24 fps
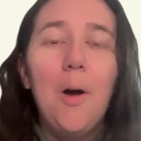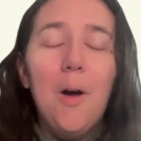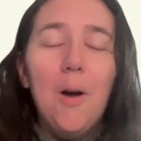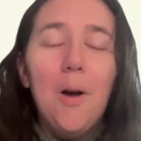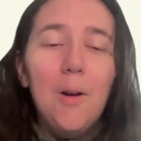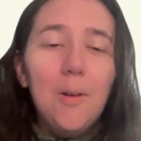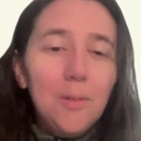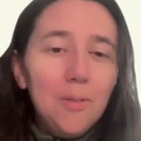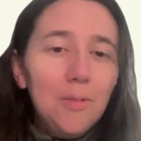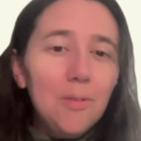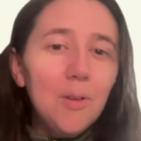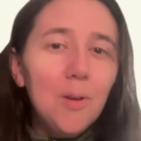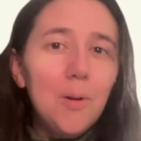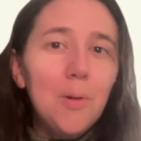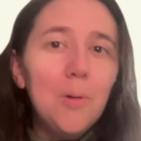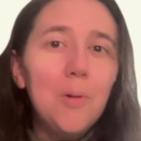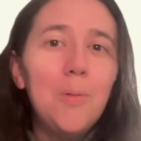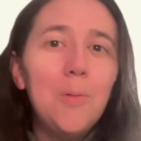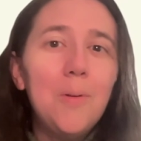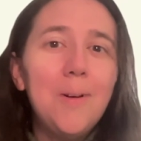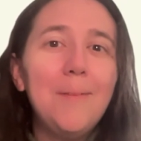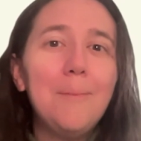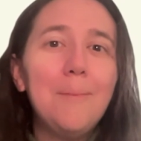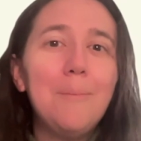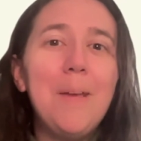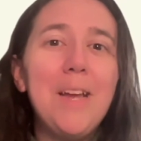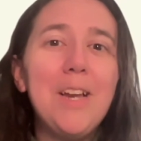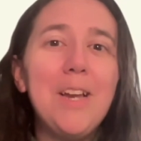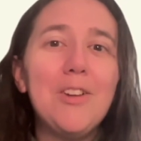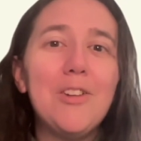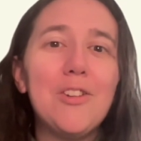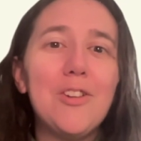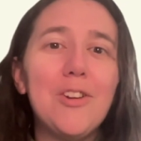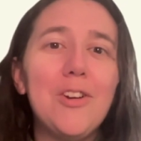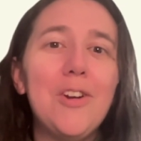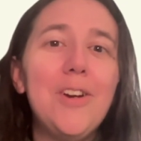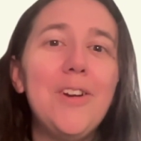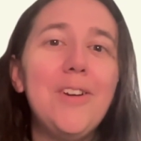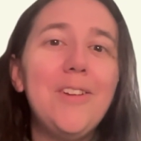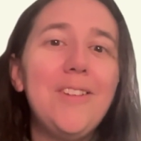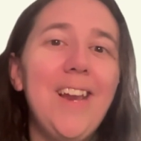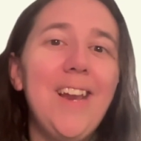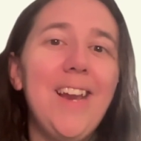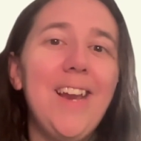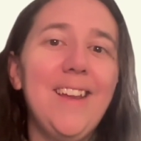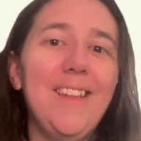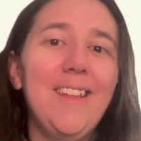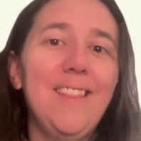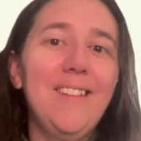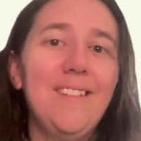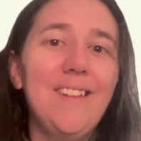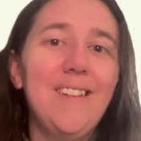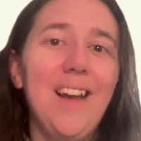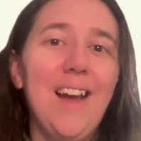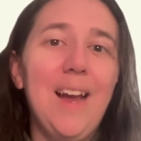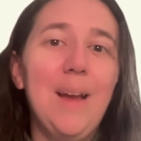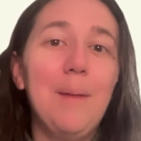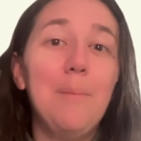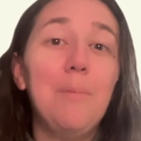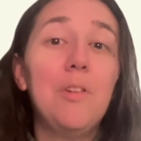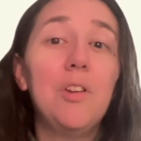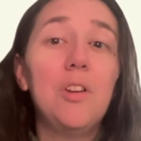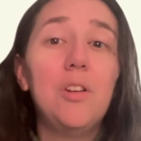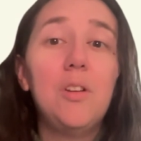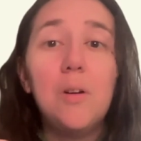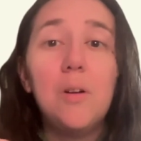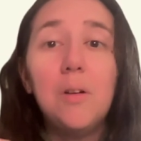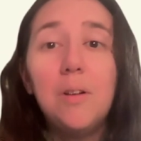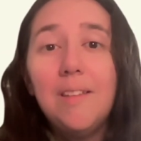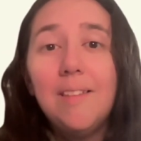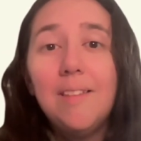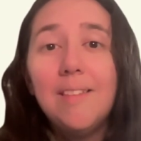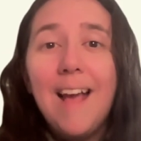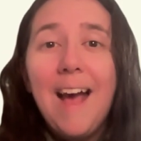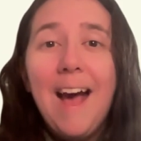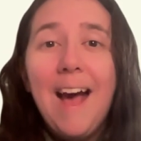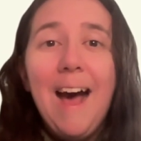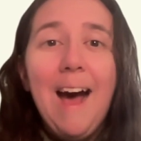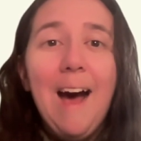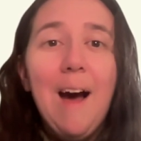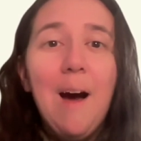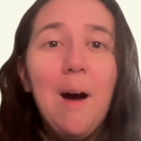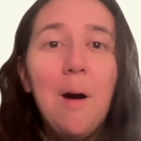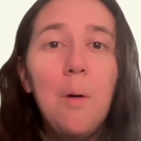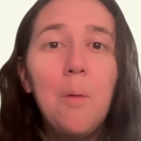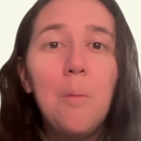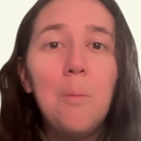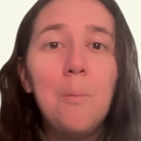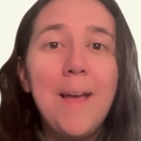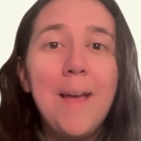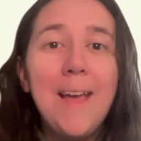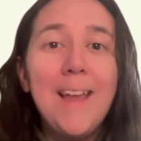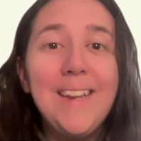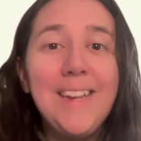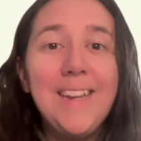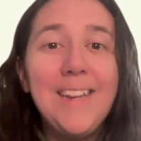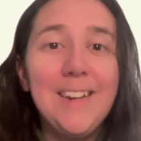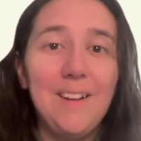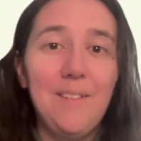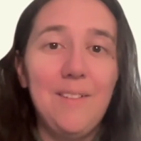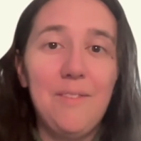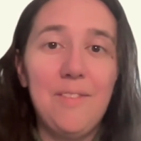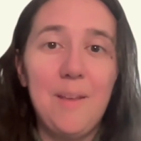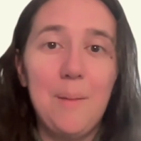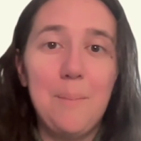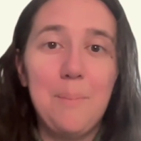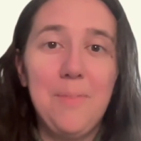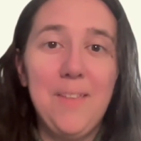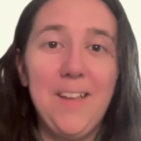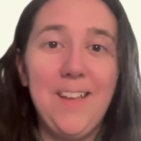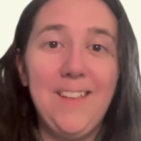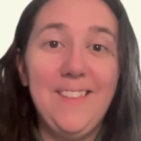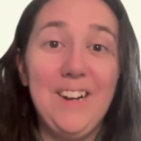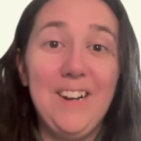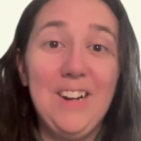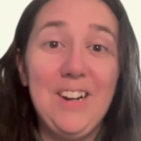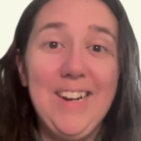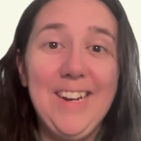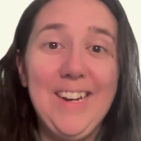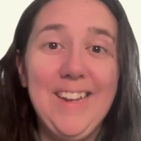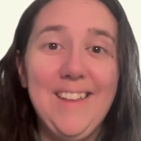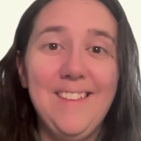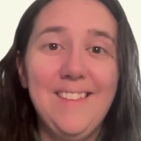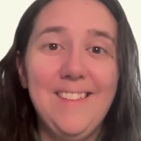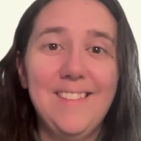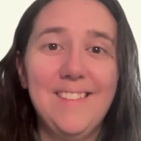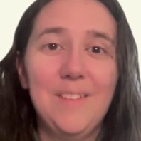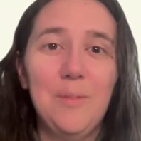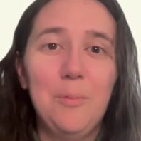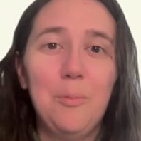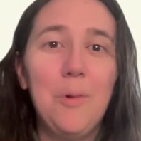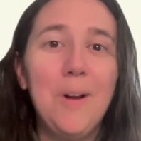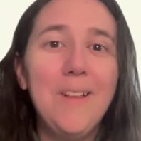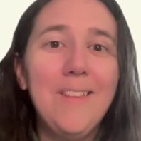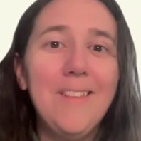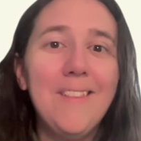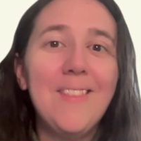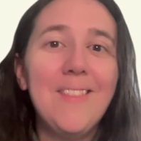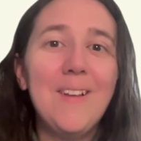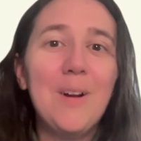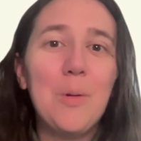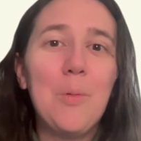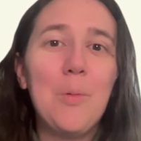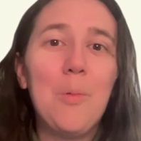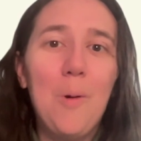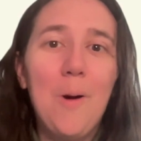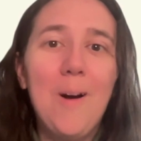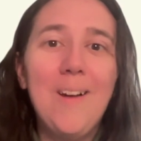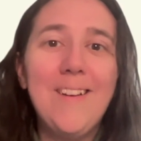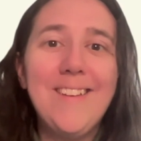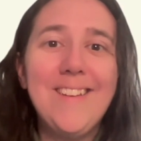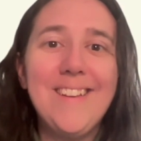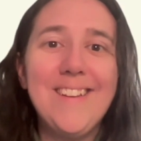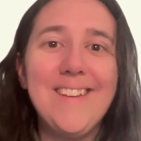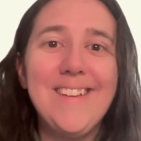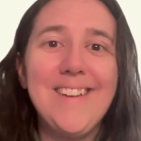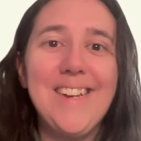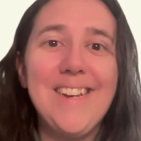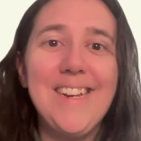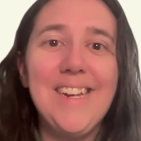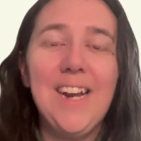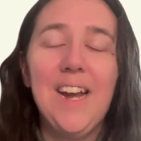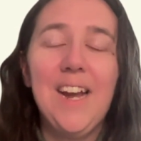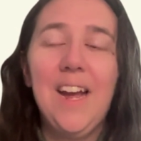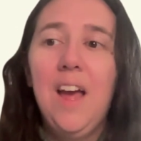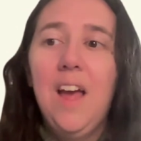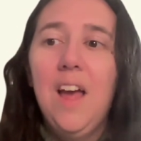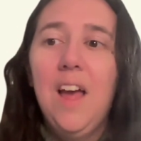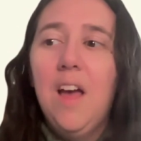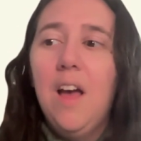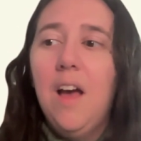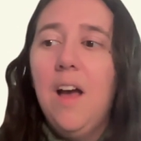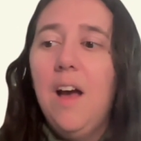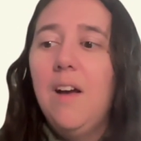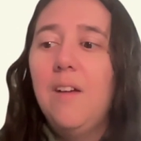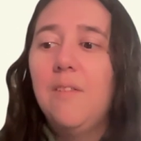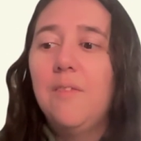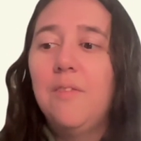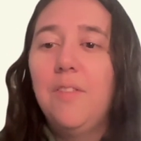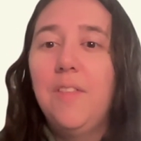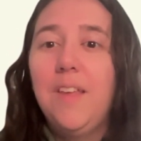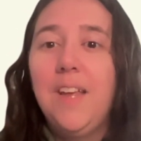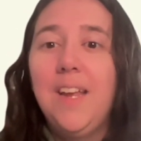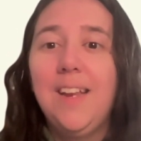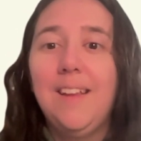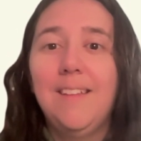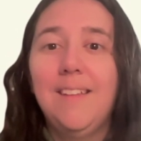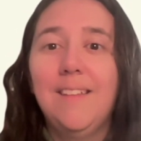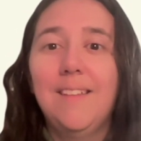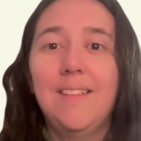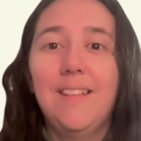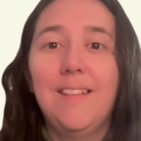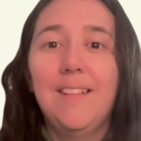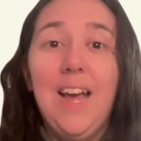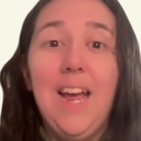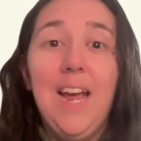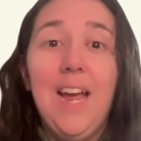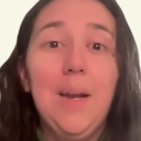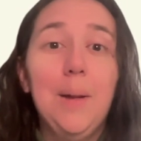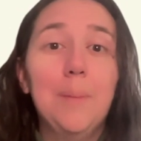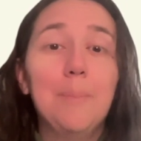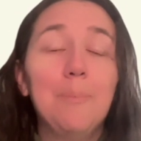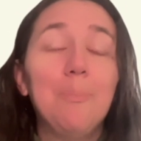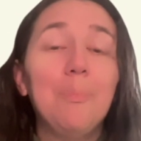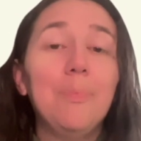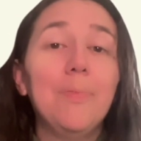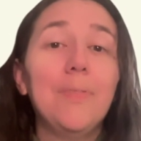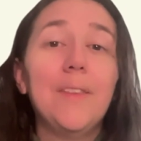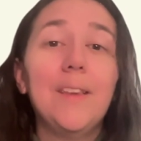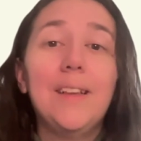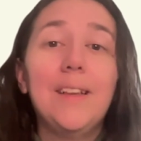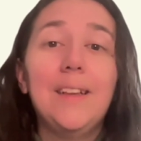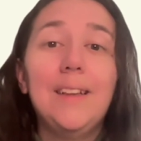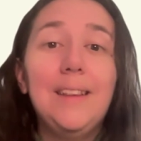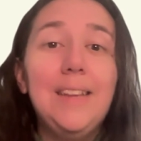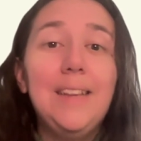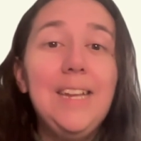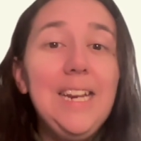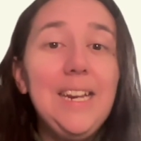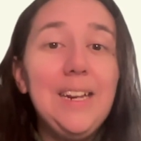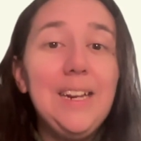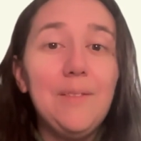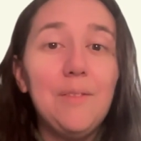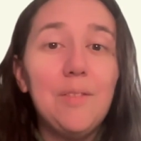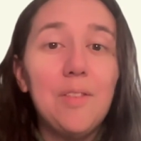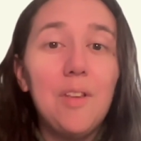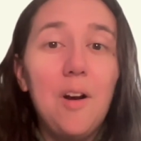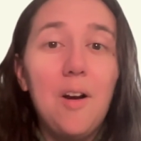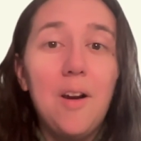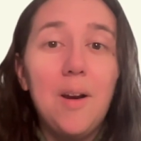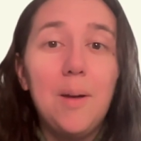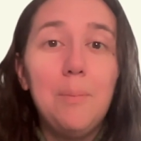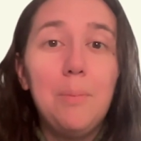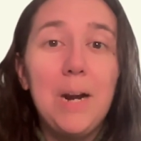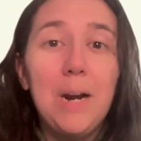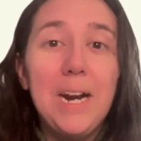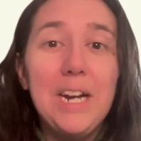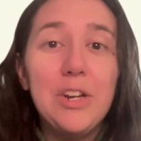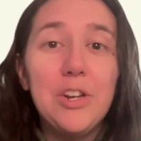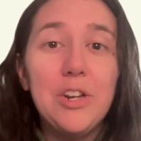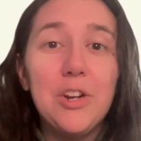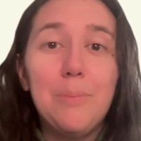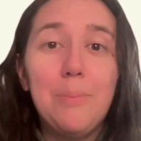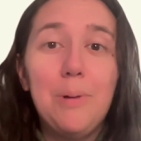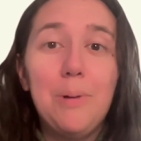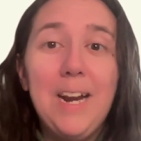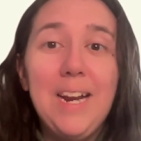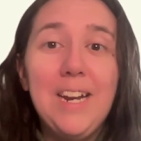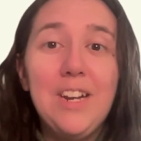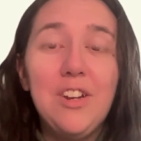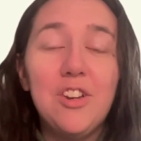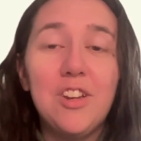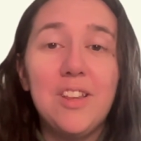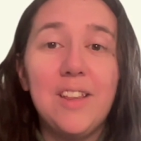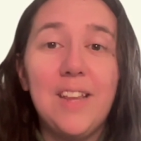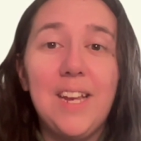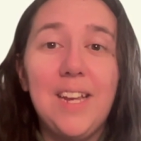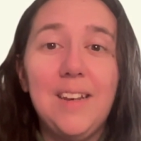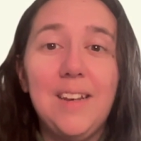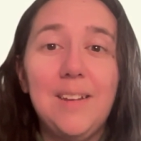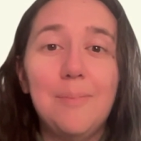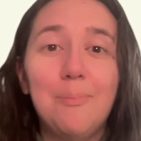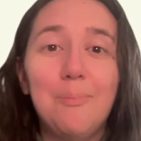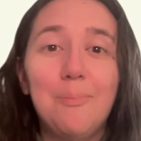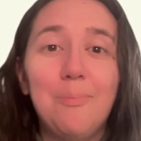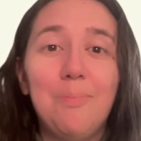Also, make sure you're taking the time to notice how many of something there is. What's the quantity of things like leaves on a branch or branchlet,